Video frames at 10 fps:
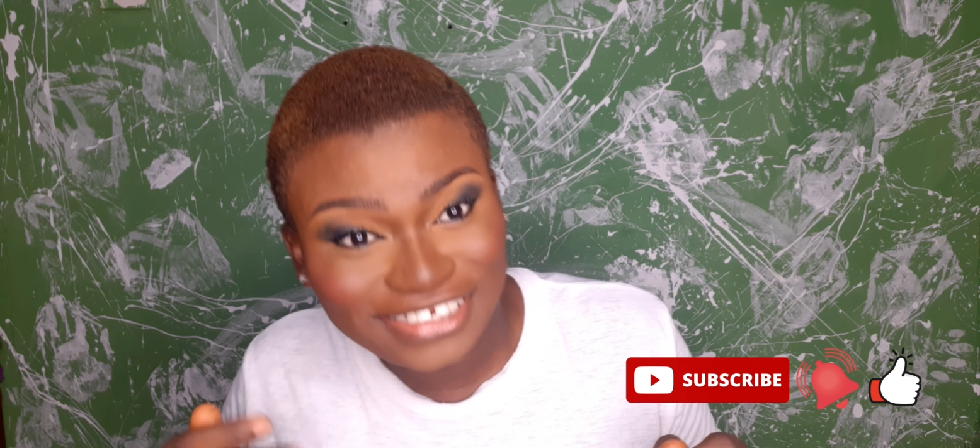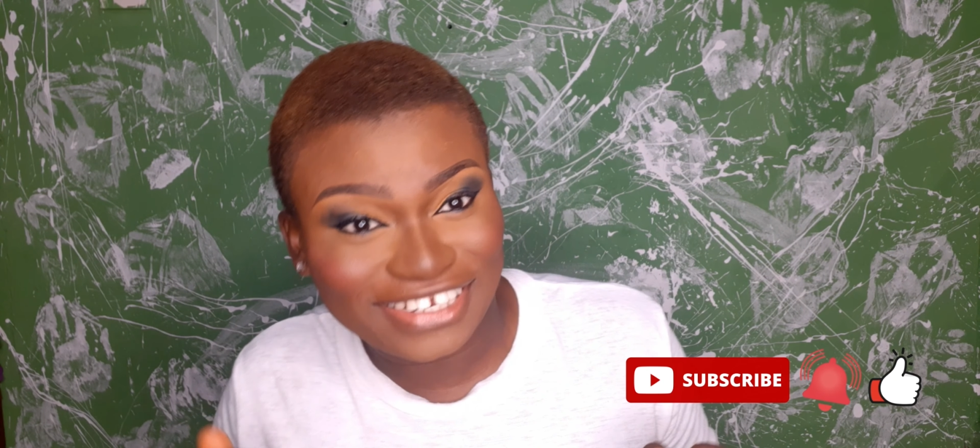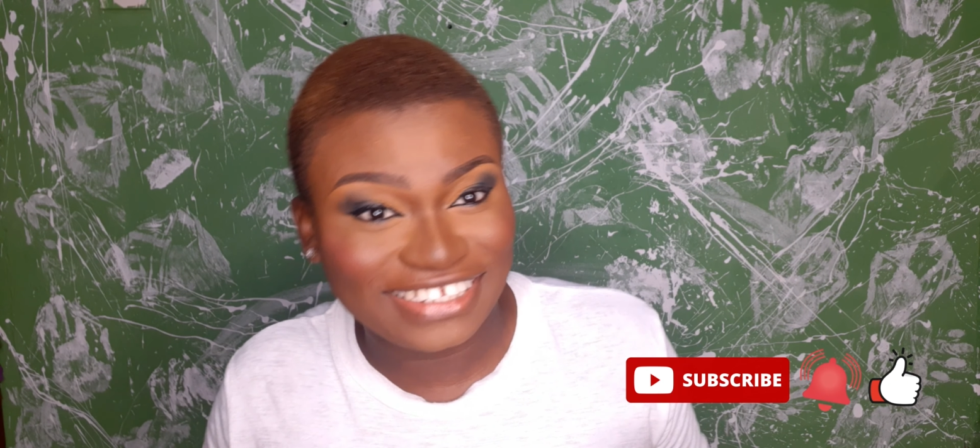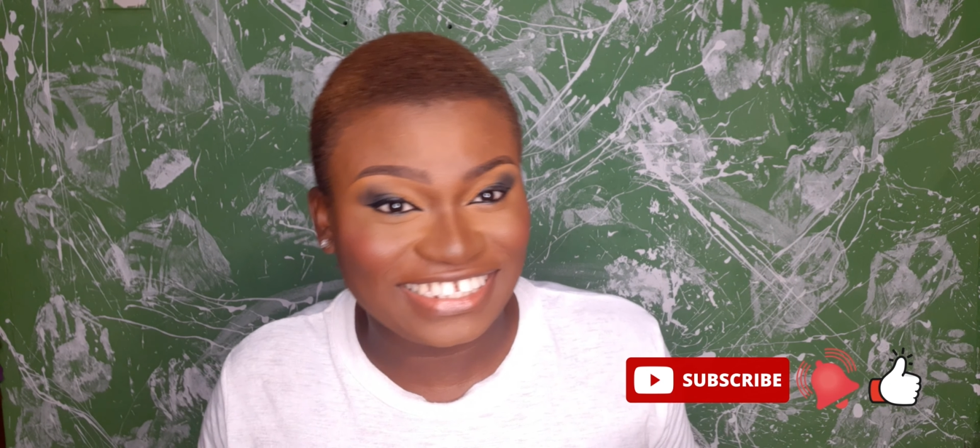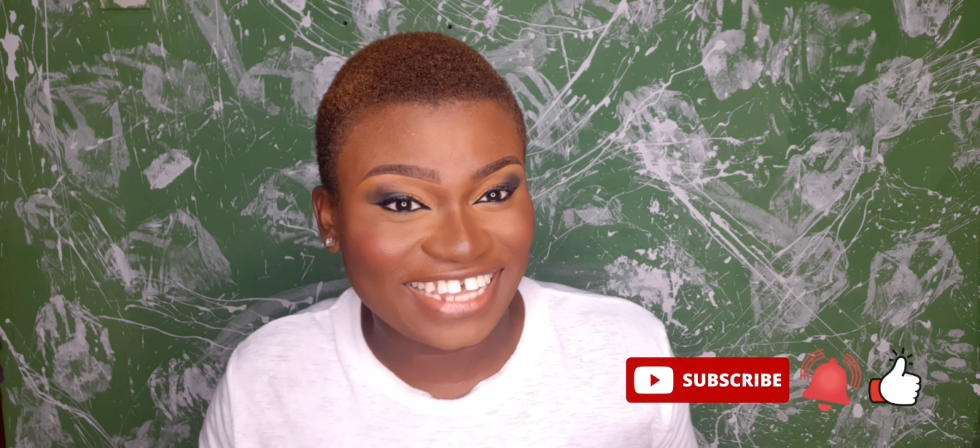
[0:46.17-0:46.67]

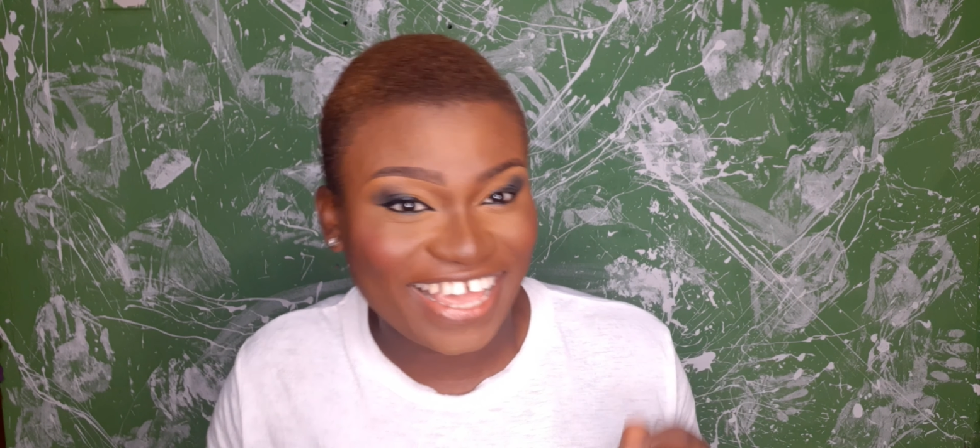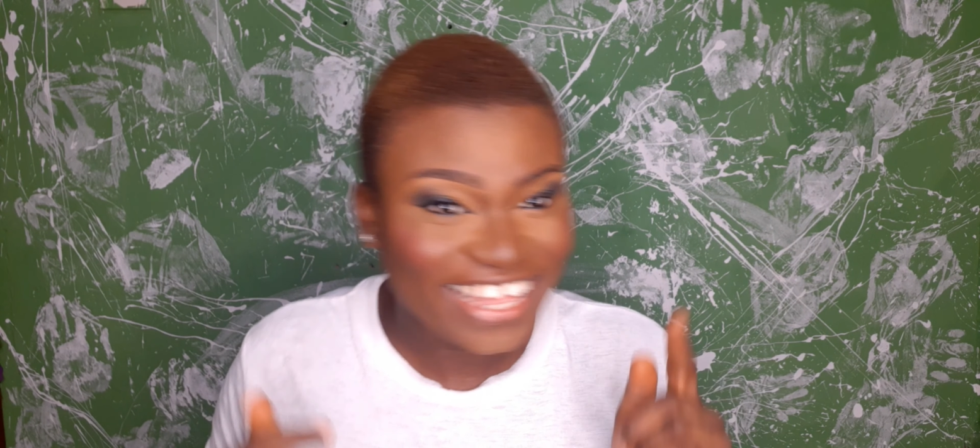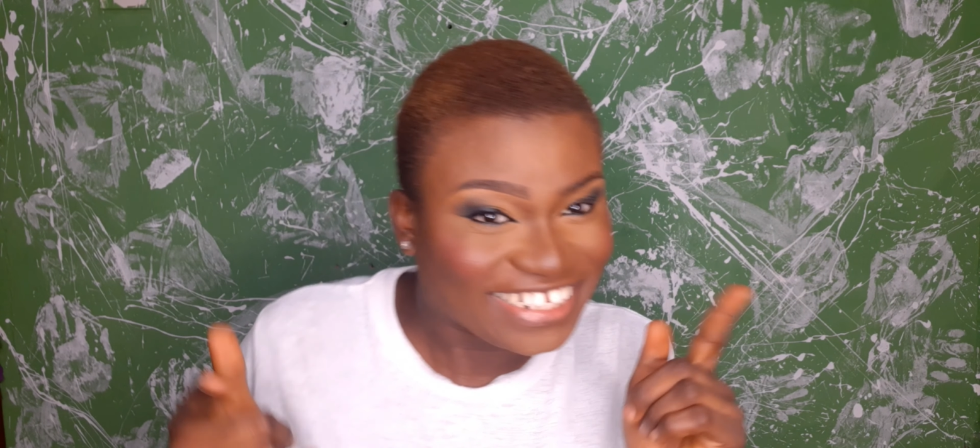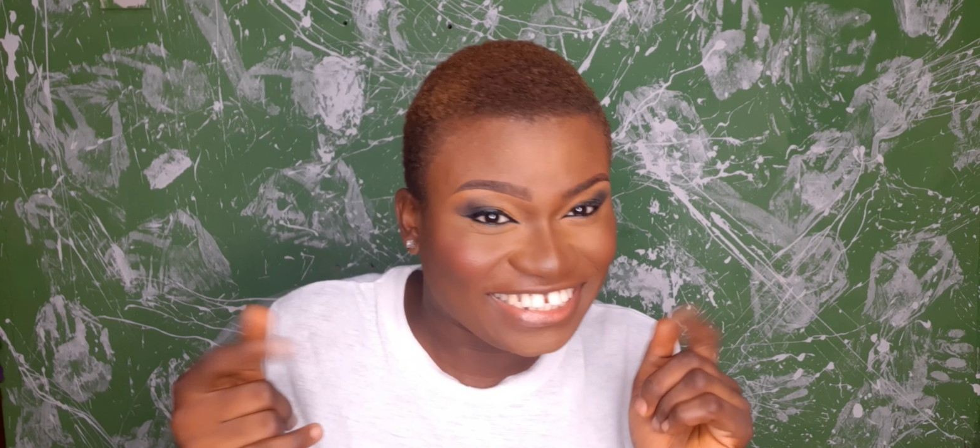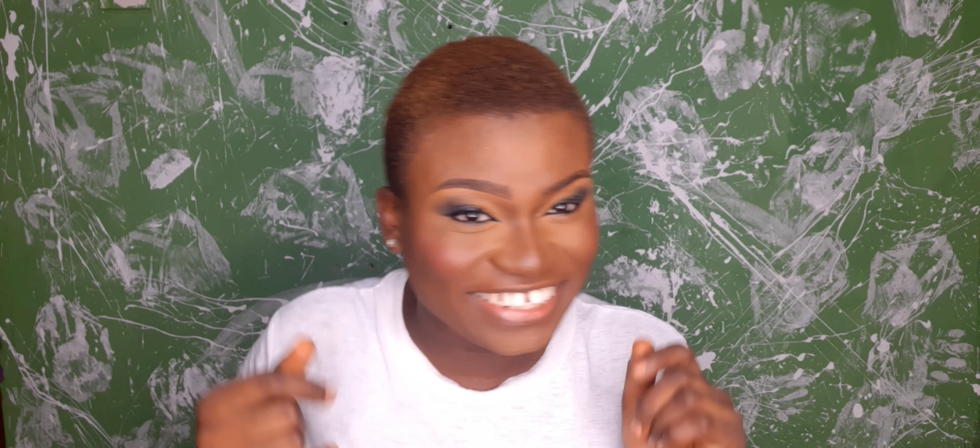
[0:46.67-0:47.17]

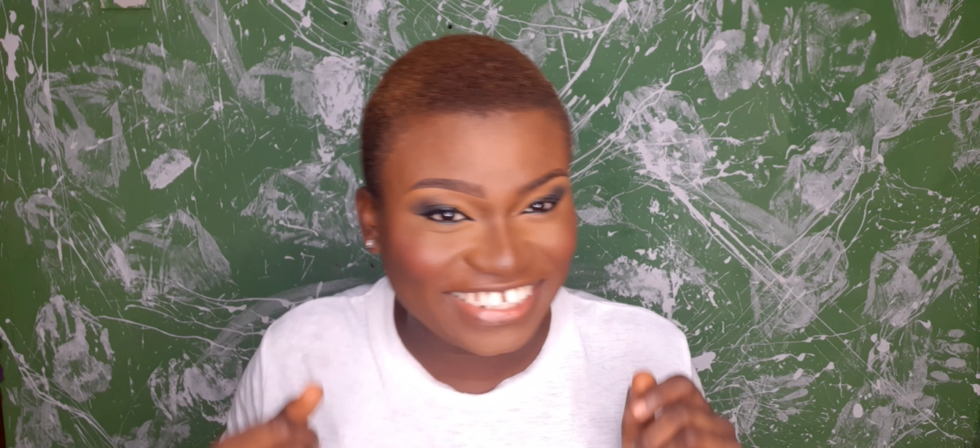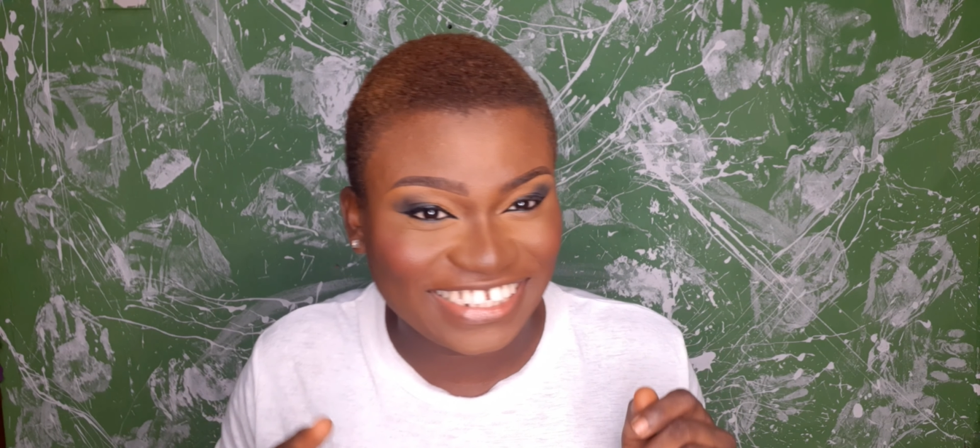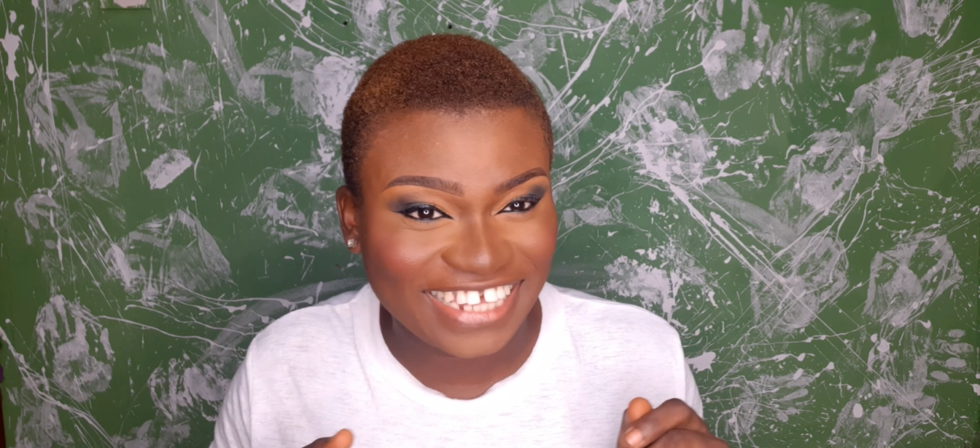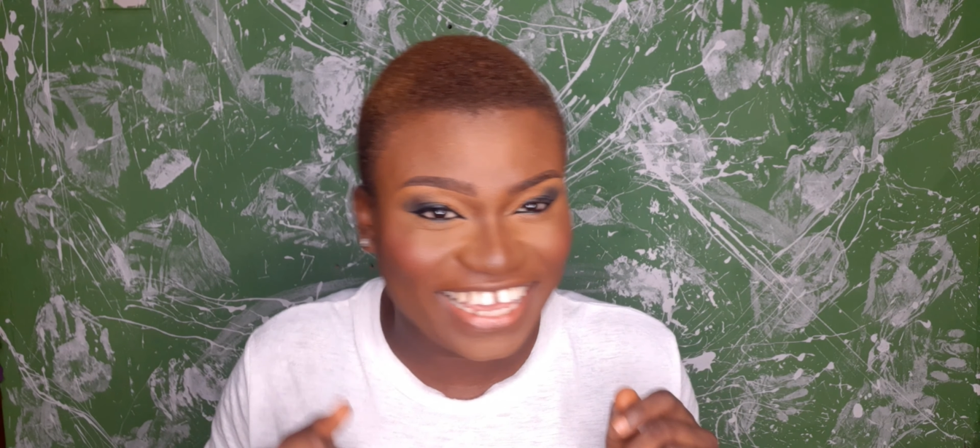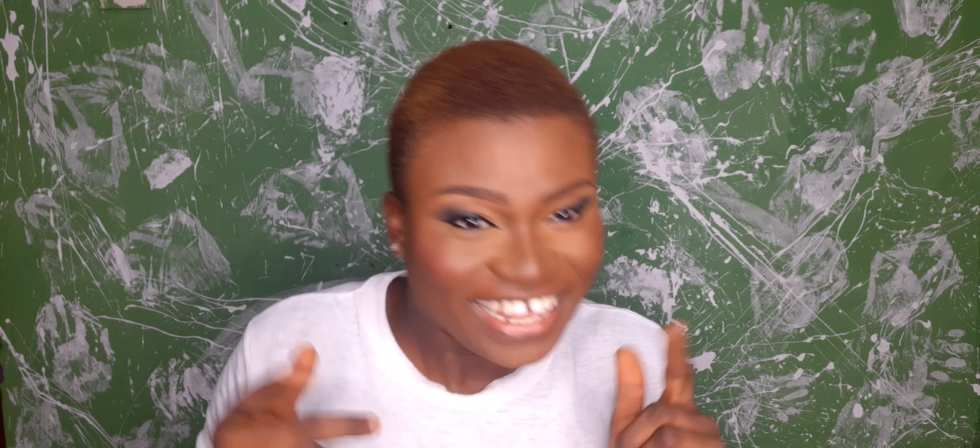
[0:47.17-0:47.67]
juicy,
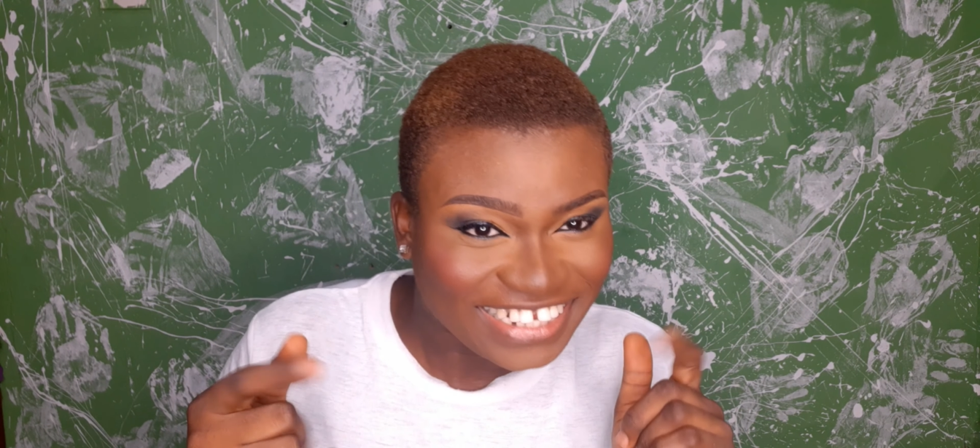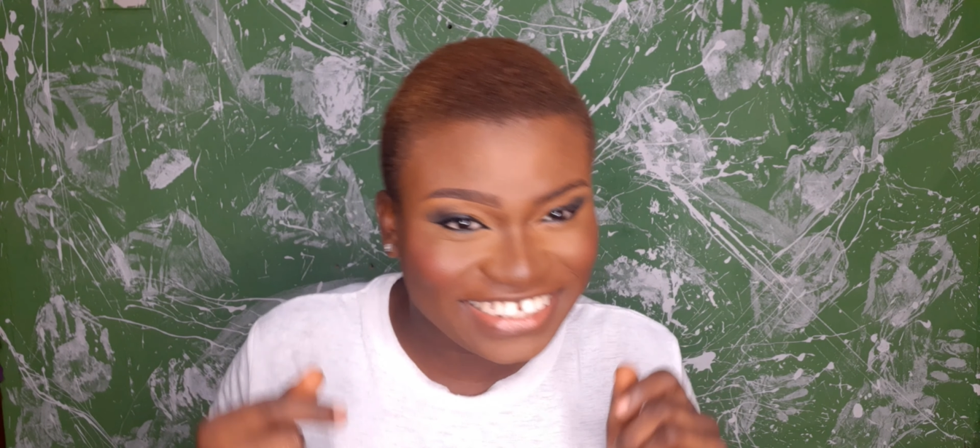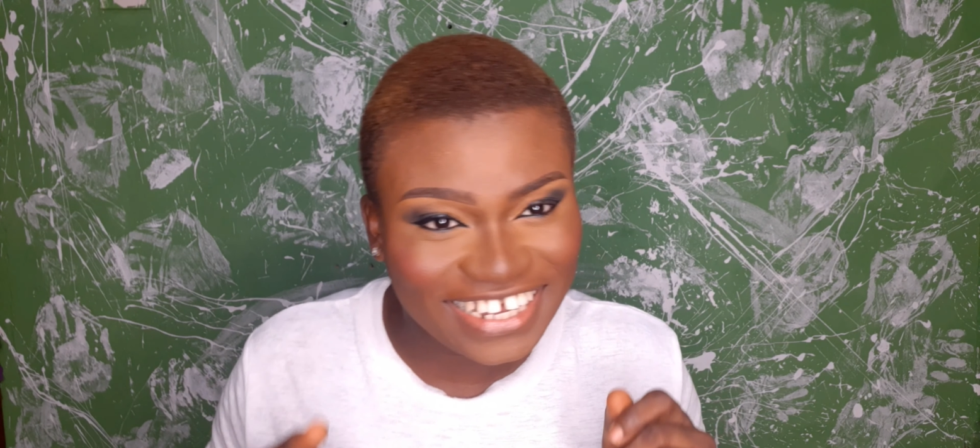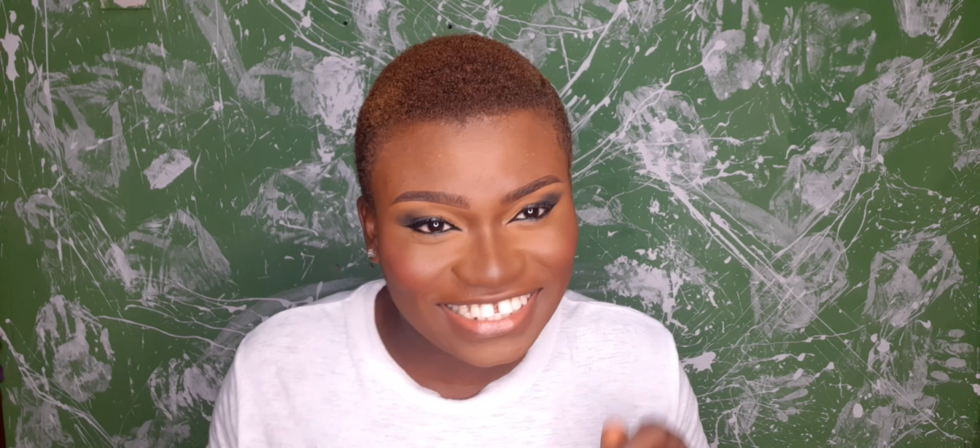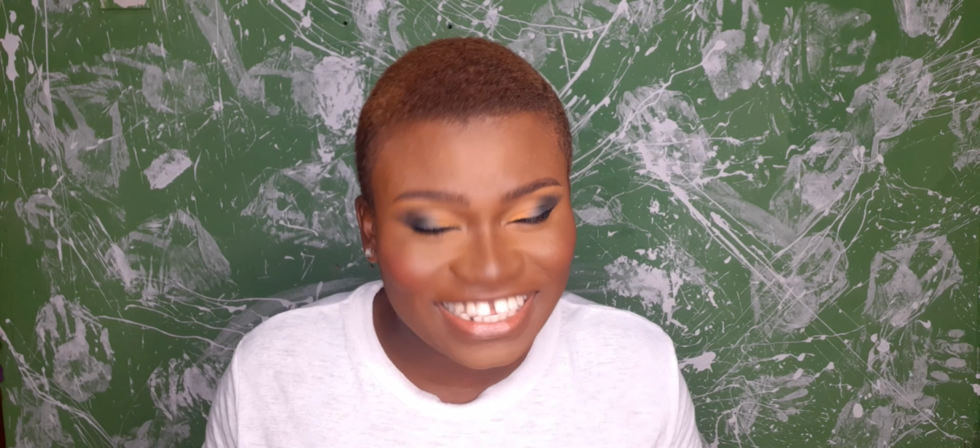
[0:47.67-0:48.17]
juicy,
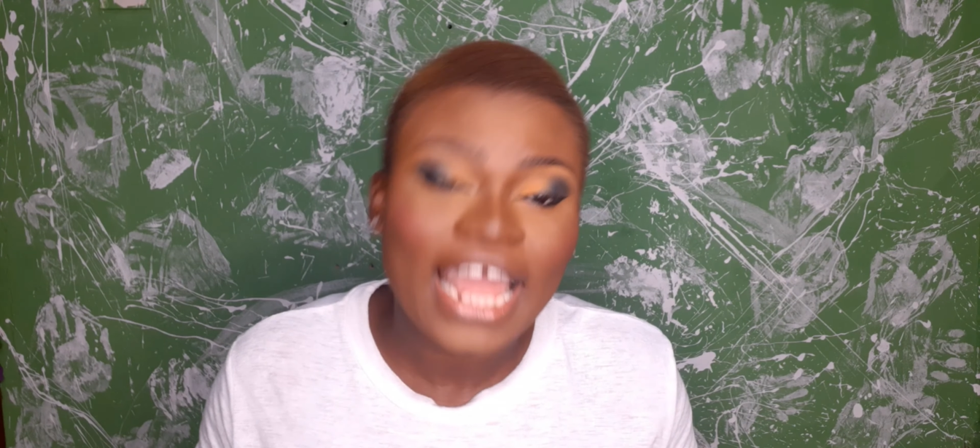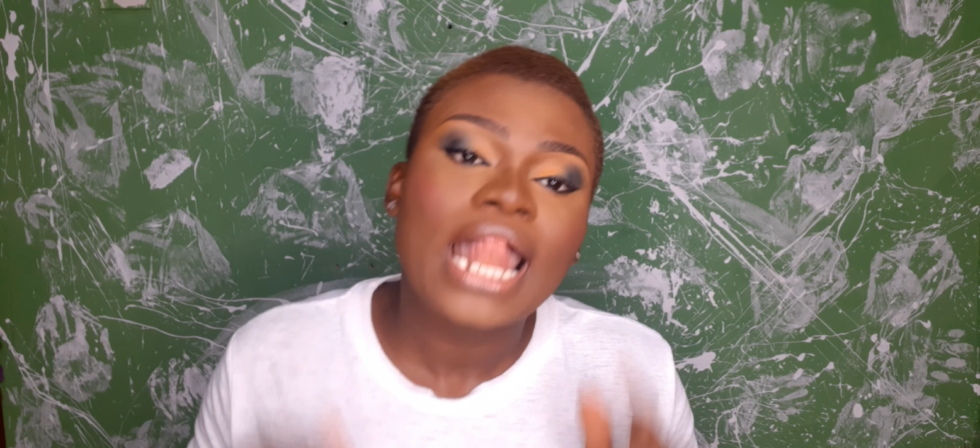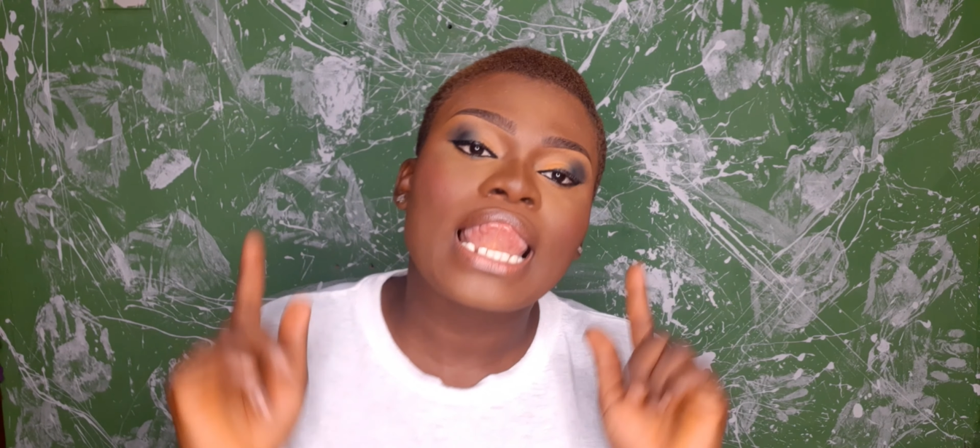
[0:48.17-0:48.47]
juicy.